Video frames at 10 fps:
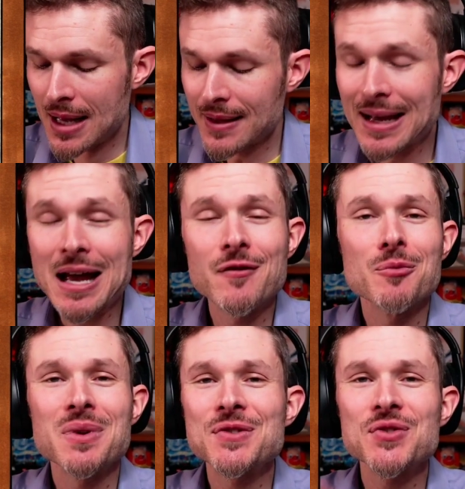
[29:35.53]
That having
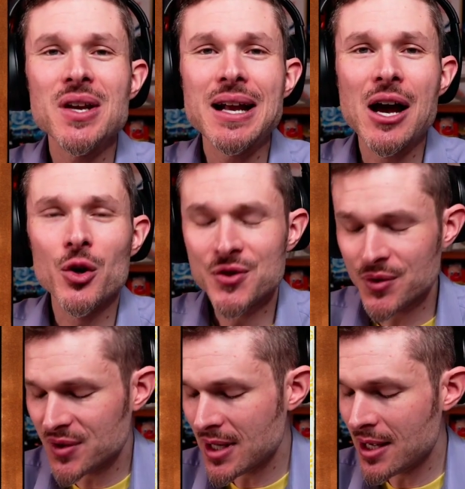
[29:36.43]
been said, I also
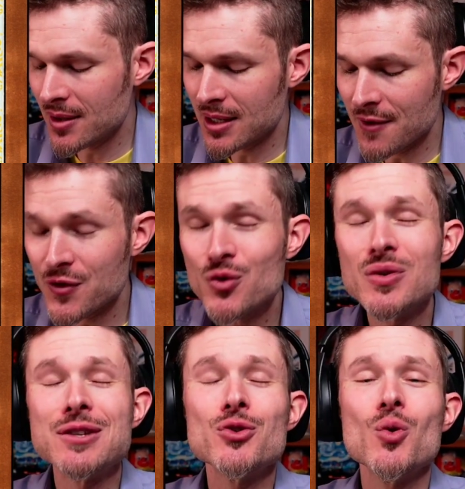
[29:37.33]
say that if you
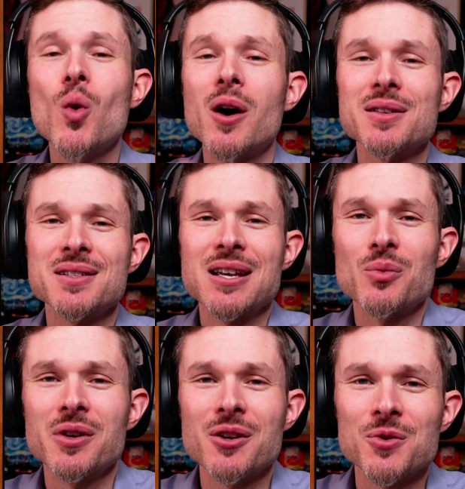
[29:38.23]
do want to get
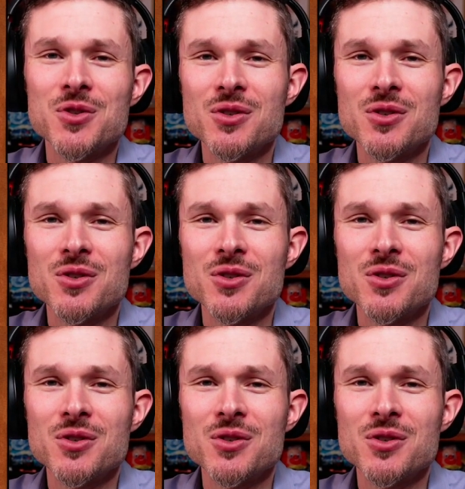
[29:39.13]
rid of